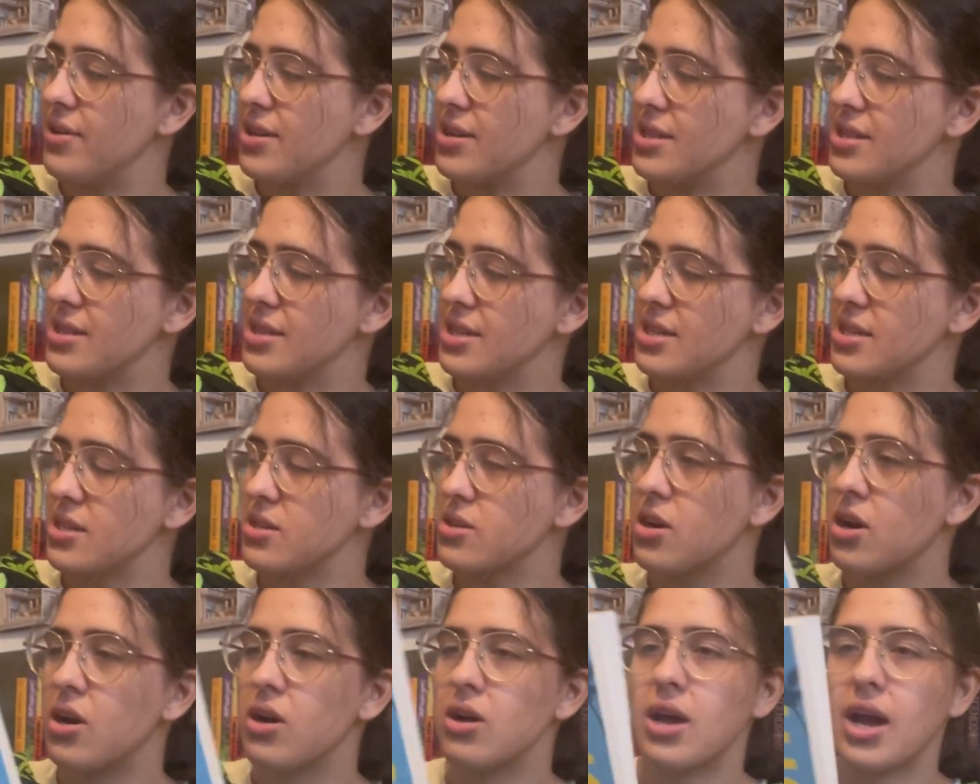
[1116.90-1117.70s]
this
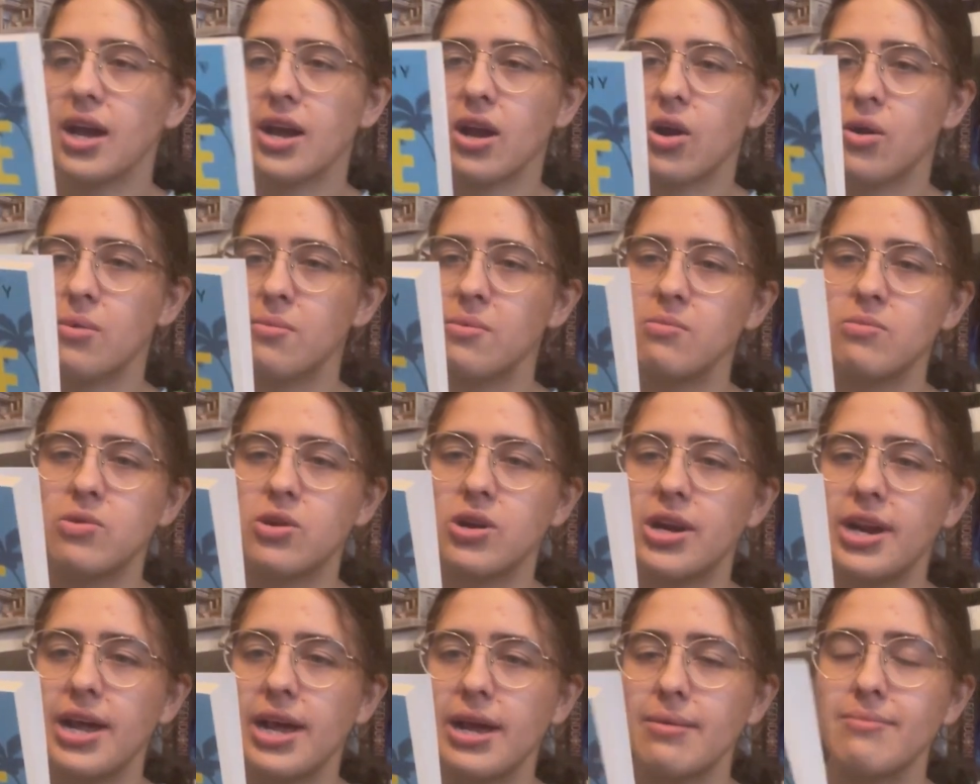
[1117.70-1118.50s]
girl, I can't remember her
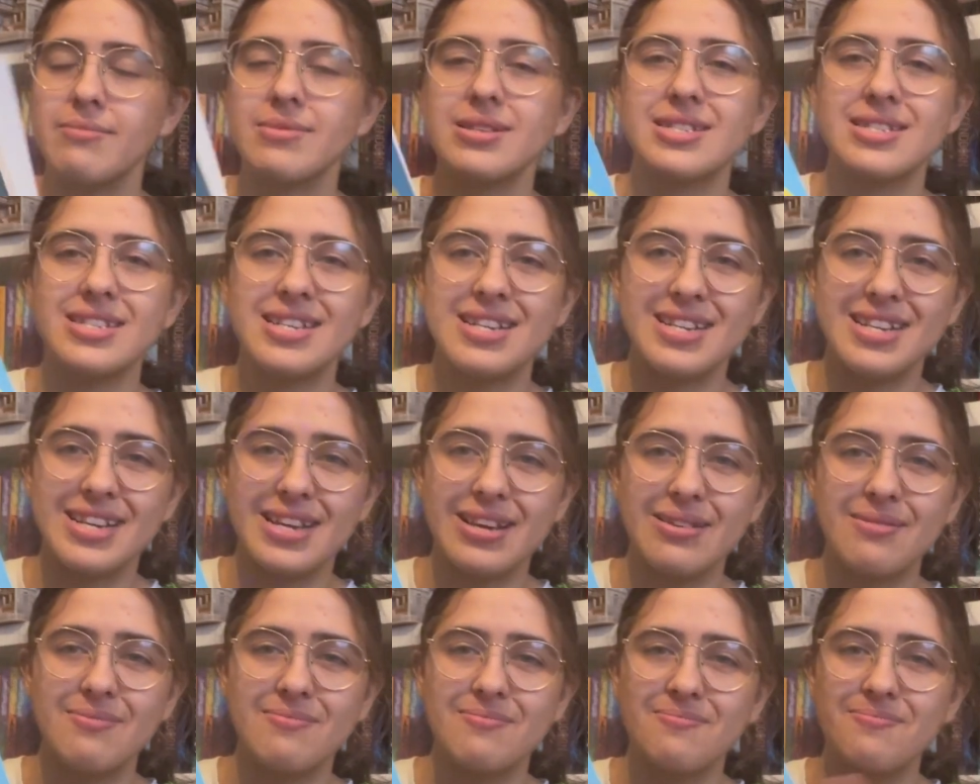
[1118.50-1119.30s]
name, Cindy,
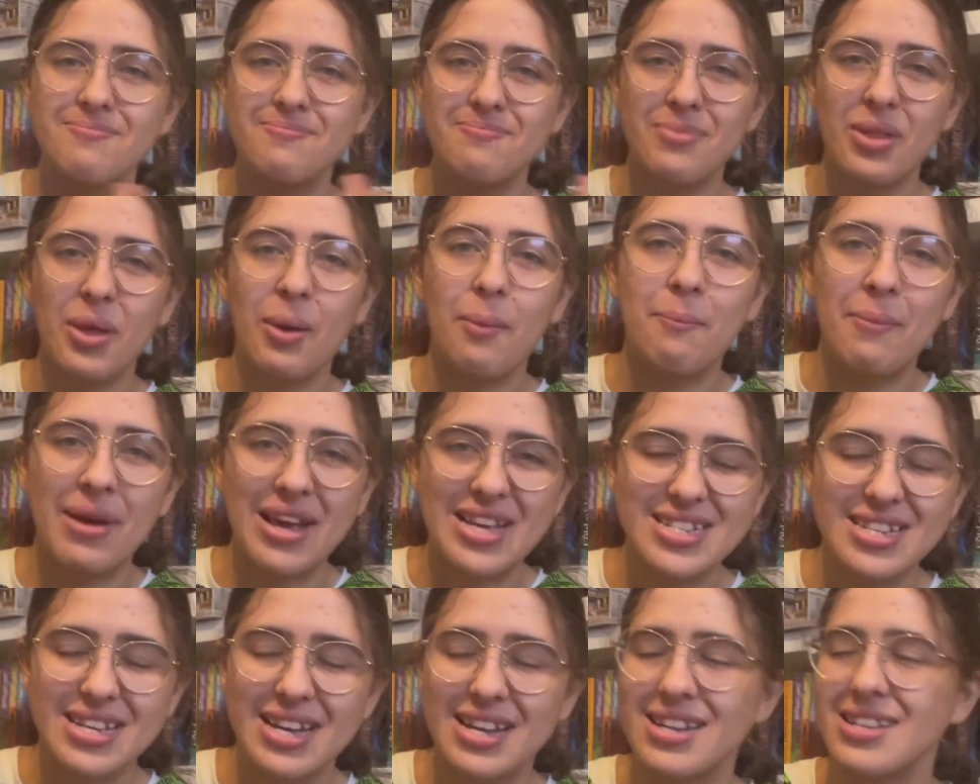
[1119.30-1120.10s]

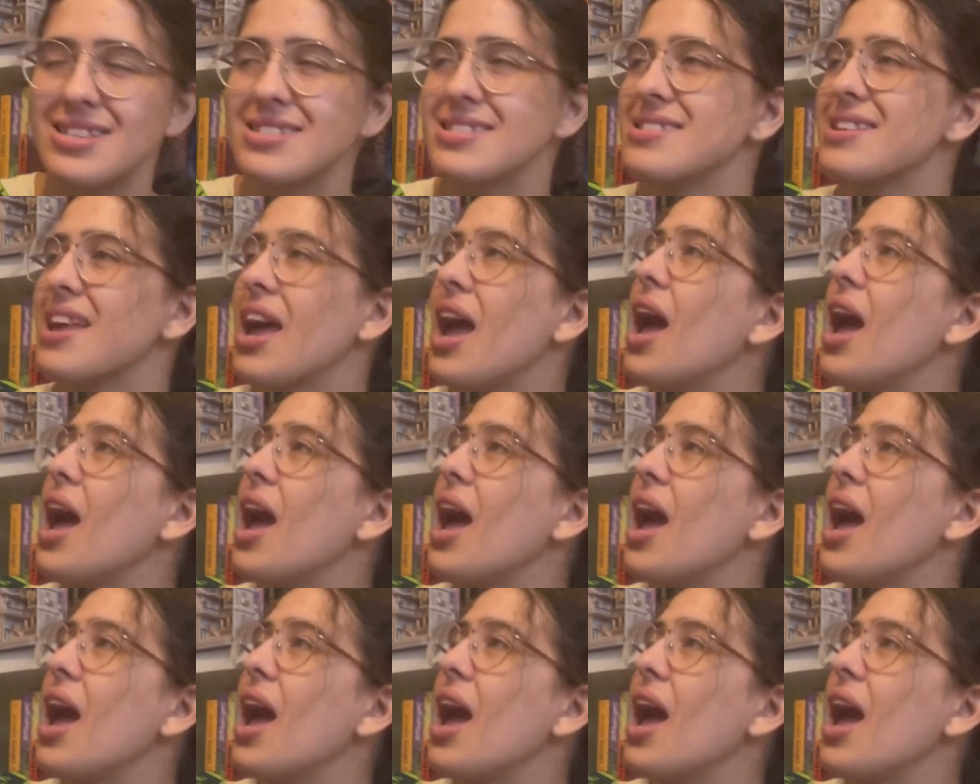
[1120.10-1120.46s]
makes sense.